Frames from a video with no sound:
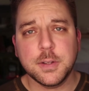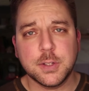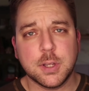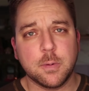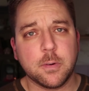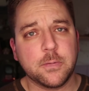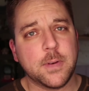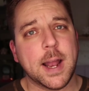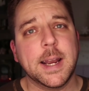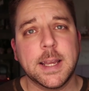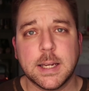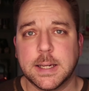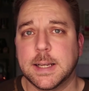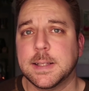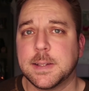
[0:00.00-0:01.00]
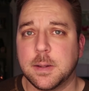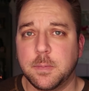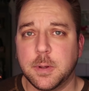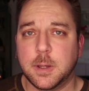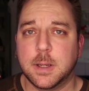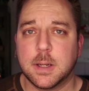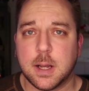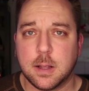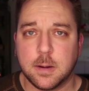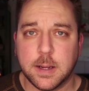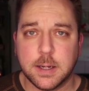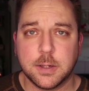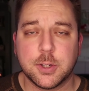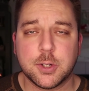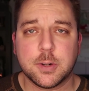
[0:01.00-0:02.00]
So we're fighting against a billion-dollar
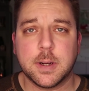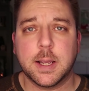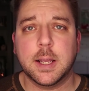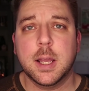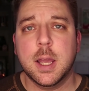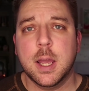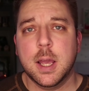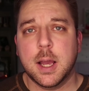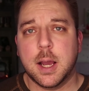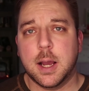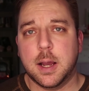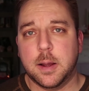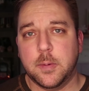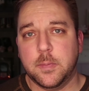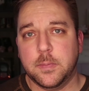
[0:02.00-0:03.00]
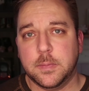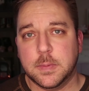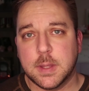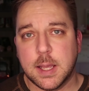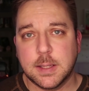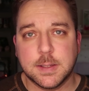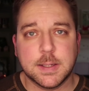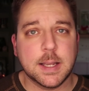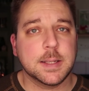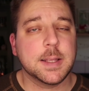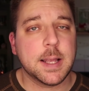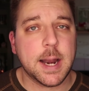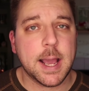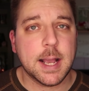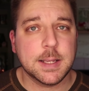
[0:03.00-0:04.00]
industry that says
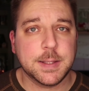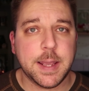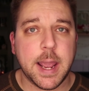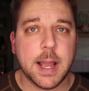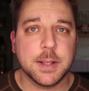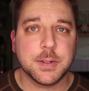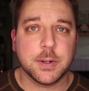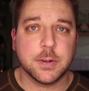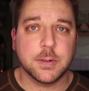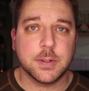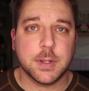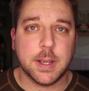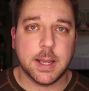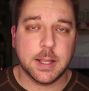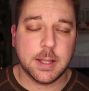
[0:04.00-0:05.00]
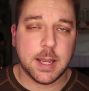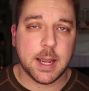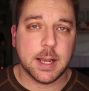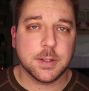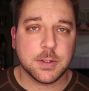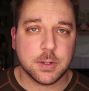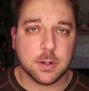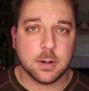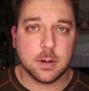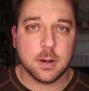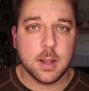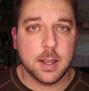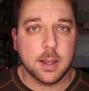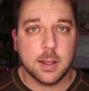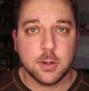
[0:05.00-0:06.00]
that it has the answers, and the
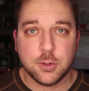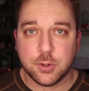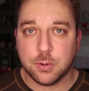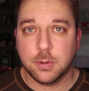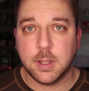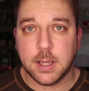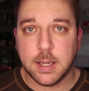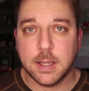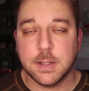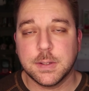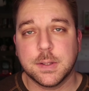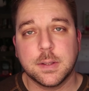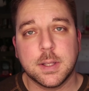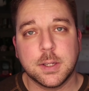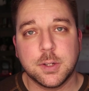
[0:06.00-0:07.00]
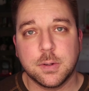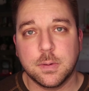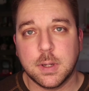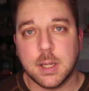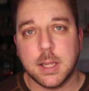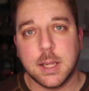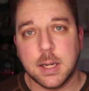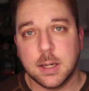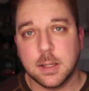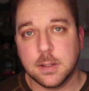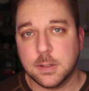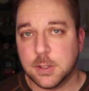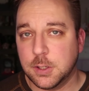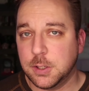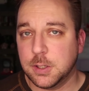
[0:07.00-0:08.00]
answer truly is that you need
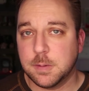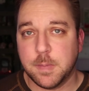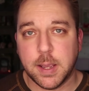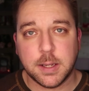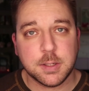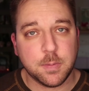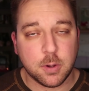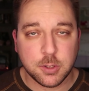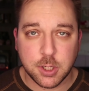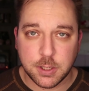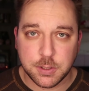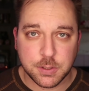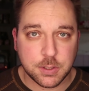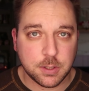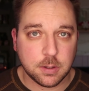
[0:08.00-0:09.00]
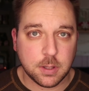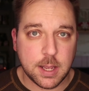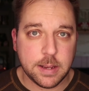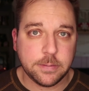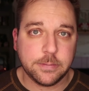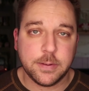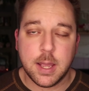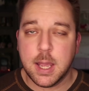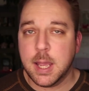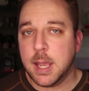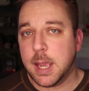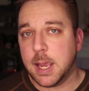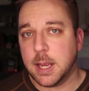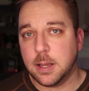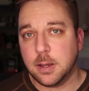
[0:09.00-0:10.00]
to just make small changes to your life,
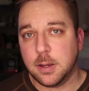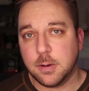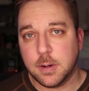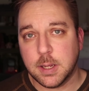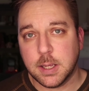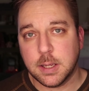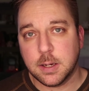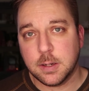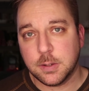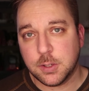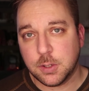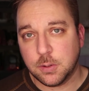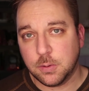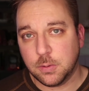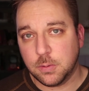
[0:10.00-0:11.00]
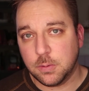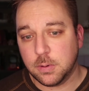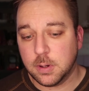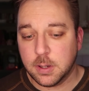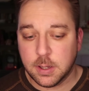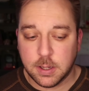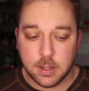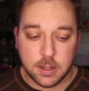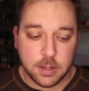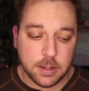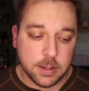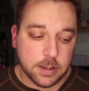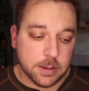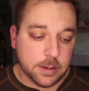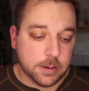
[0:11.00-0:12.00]
and you need to
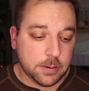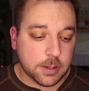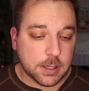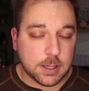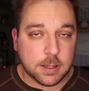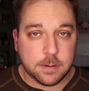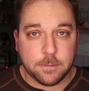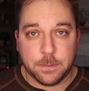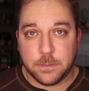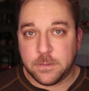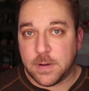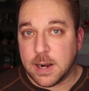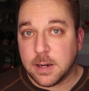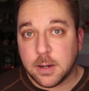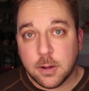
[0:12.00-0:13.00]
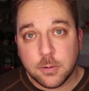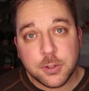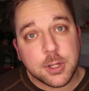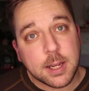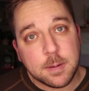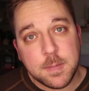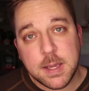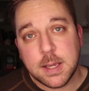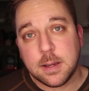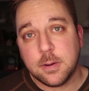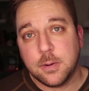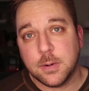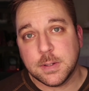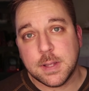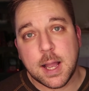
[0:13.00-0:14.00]
find a coach like me
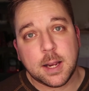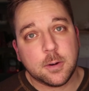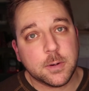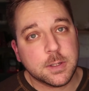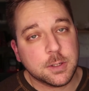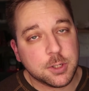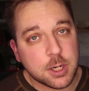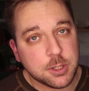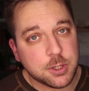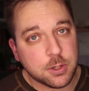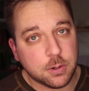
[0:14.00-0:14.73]
who is not going to judge